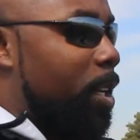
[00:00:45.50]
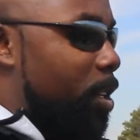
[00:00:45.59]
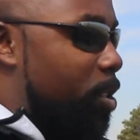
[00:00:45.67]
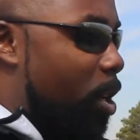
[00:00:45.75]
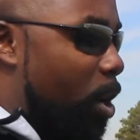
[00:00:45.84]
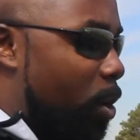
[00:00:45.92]

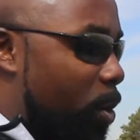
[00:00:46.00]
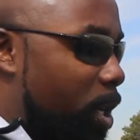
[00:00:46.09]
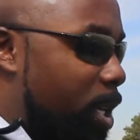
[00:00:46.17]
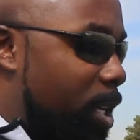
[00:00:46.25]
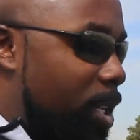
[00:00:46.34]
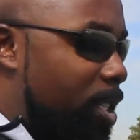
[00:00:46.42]
So
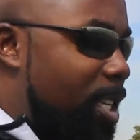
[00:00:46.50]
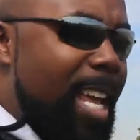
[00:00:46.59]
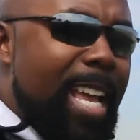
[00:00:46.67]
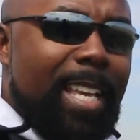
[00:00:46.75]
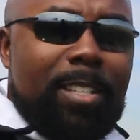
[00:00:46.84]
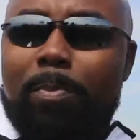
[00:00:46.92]

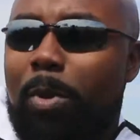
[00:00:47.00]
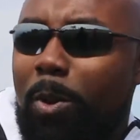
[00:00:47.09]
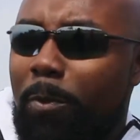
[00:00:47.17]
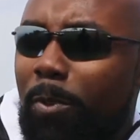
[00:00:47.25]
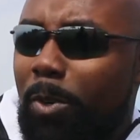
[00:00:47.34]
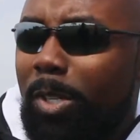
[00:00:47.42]
today is
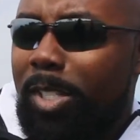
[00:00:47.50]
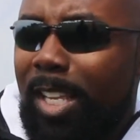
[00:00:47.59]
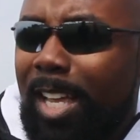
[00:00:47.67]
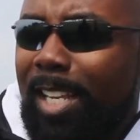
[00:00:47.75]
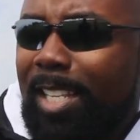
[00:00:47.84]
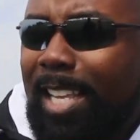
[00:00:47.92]
beautiful, the
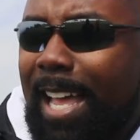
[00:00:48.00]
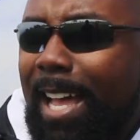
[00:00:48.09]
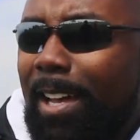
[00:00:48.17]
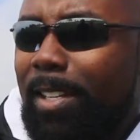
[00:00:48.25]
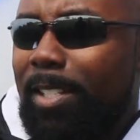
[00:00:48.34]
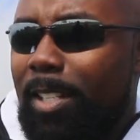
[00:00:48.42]
sun is
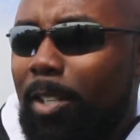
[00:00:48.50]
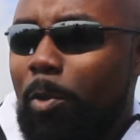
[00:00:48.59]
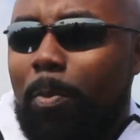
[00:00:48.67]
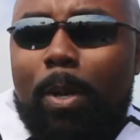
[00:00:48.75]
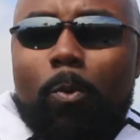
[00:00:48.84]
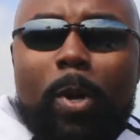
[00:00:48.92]
out, it's a
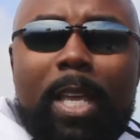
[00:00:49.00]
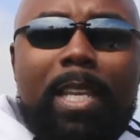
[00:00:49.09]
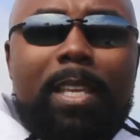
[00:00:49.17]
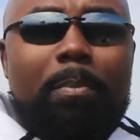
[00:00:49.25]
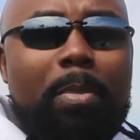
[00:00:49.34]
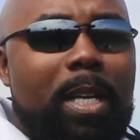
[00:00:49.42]
little bit
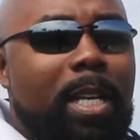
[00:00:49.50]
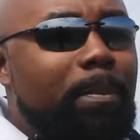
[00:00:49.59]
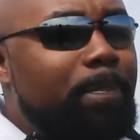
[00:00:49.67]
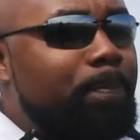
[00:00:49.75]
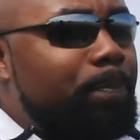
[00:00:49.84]
windy, but